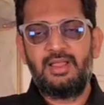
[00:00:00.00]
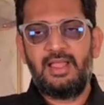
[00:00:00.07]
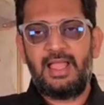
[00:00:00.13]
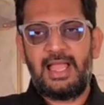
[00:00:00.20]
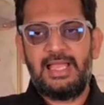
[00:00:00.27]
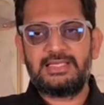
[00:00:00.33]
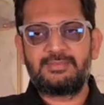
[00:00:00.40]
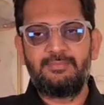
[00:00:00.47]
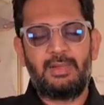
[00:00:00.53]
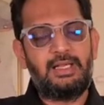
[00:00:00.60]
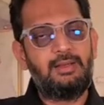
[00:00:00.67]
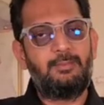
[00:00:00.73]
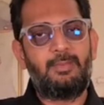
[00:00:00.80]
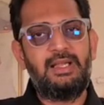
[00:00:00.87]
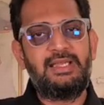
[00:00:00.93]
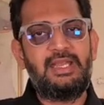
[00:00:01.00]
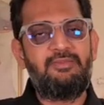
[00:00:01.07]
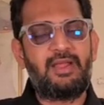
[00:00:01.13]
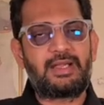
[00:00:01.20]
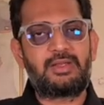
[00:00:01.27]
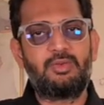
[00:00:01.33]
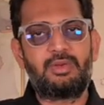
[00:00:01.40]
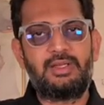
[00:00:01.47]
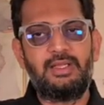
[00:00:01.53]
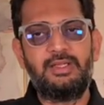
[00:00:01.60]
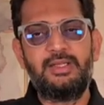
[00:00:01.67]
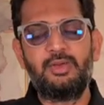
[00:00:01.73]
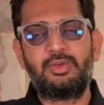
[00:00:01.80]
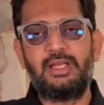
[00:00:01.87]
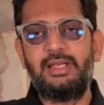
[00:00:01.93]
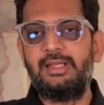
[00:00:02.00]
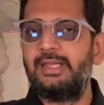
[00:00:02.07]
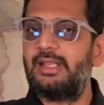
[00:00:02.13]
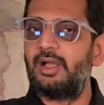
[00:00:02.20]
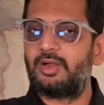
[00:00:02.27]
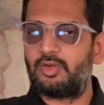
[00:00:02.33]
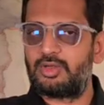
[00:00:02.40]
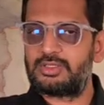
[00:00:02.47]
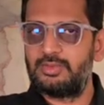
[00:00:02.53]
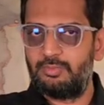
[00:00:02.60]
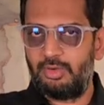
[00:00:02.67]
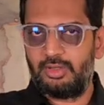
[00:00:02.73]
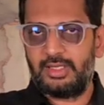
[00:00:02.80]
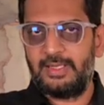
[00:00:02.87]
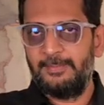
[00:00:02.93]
has multifactorial utility across the body.